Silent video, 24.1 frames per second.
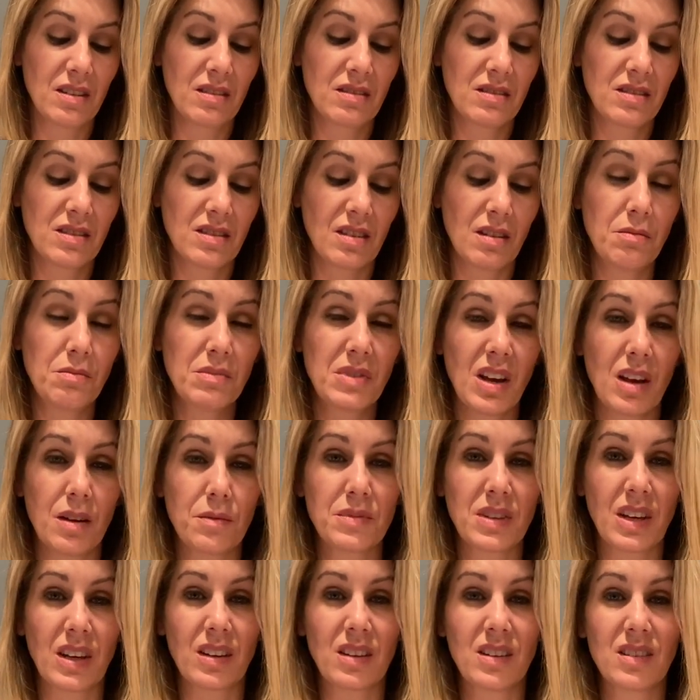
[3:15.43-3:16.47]
Sometimes
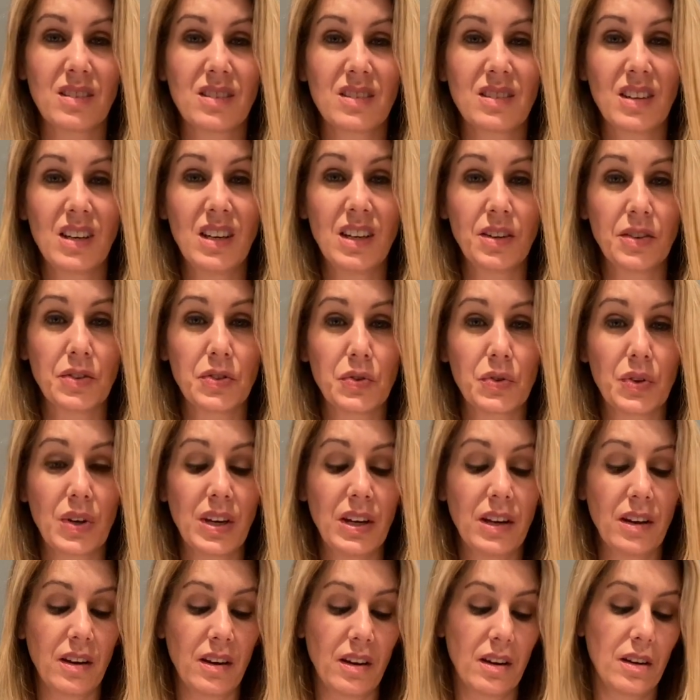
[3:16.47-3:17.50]
I get sick
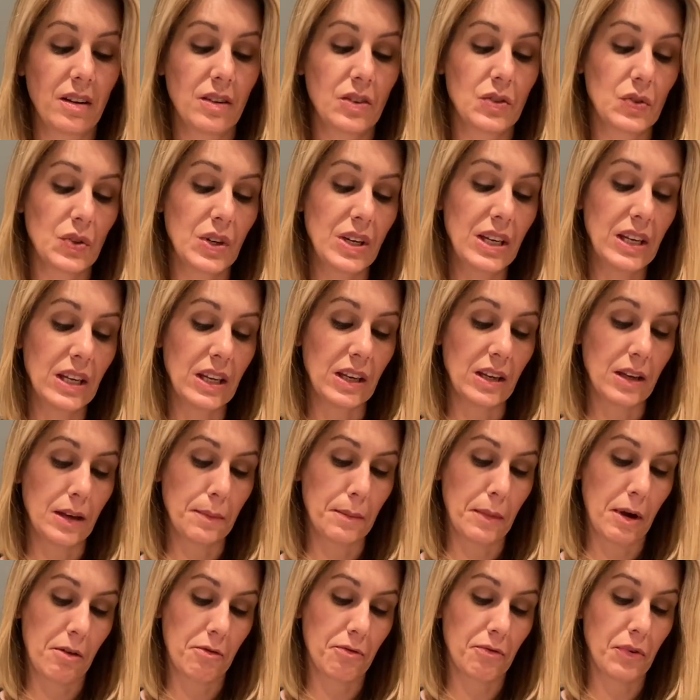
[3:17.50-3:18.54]
drinking it,
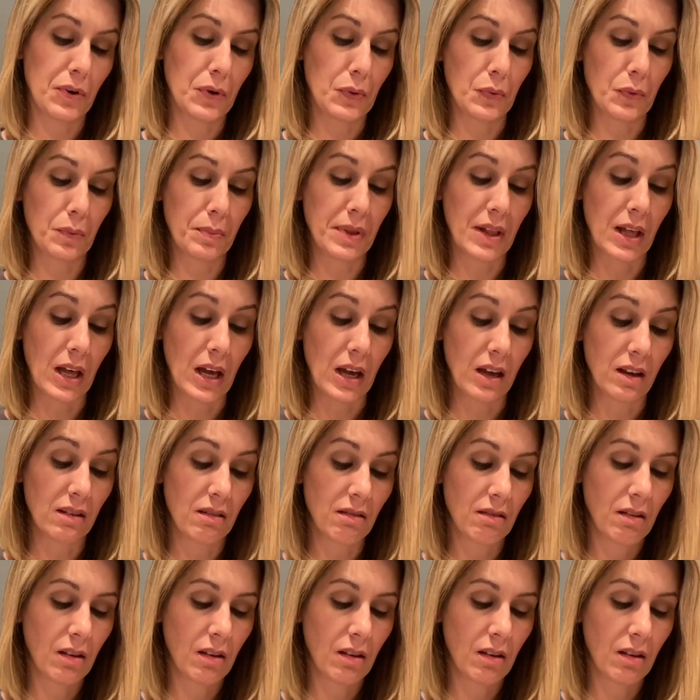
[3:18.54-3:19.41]
my friend replied.